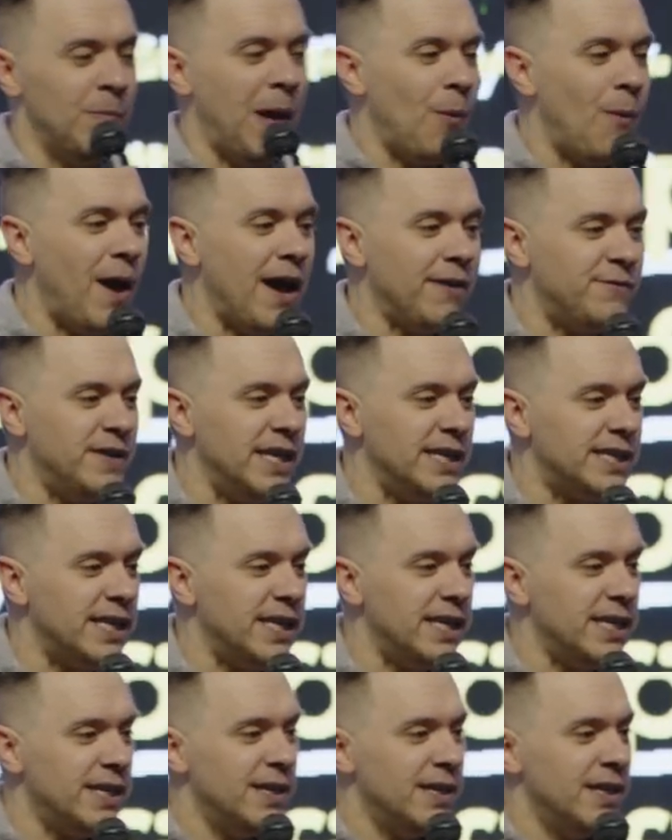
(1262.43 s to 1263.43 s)
my wife
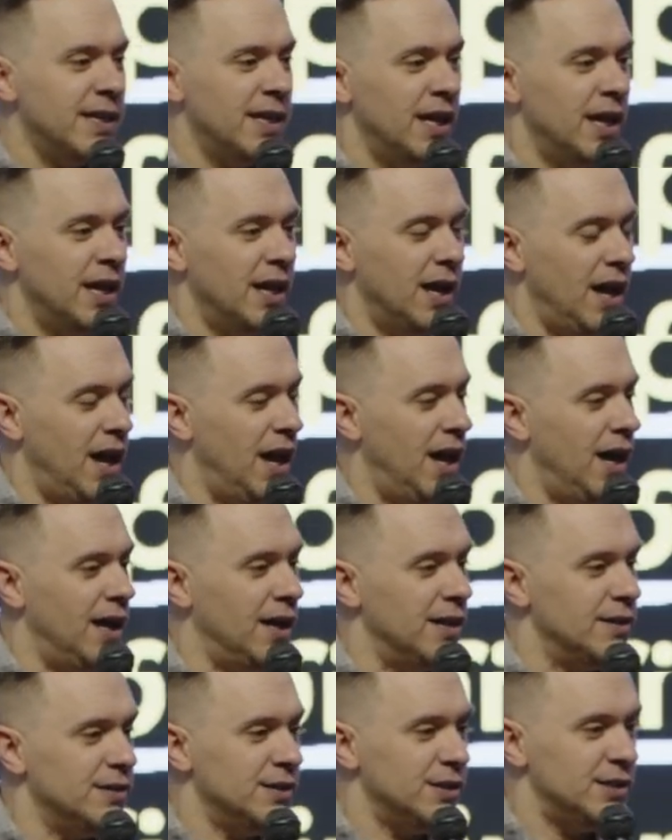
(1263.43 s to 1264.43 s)
Nikki, uh,
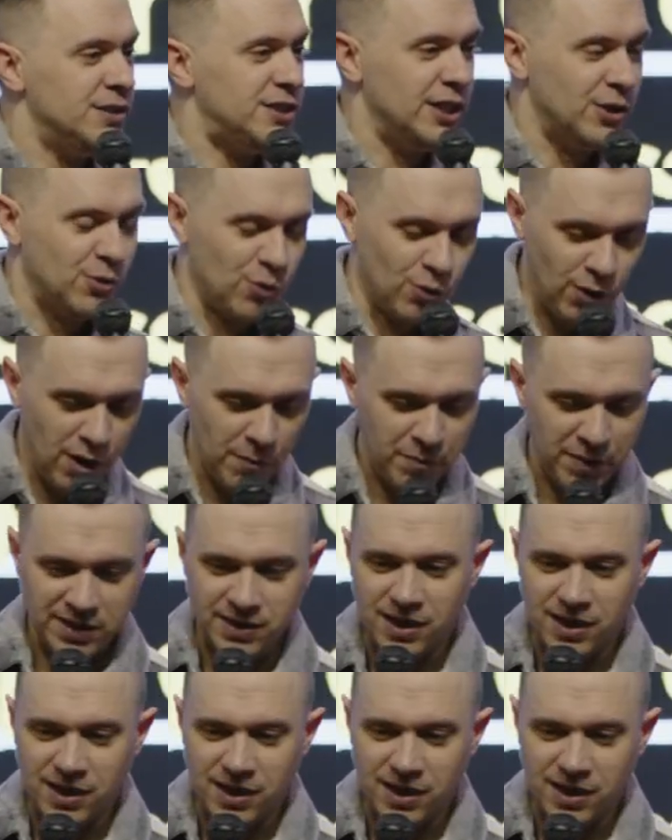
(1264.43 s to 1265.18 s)
she grew up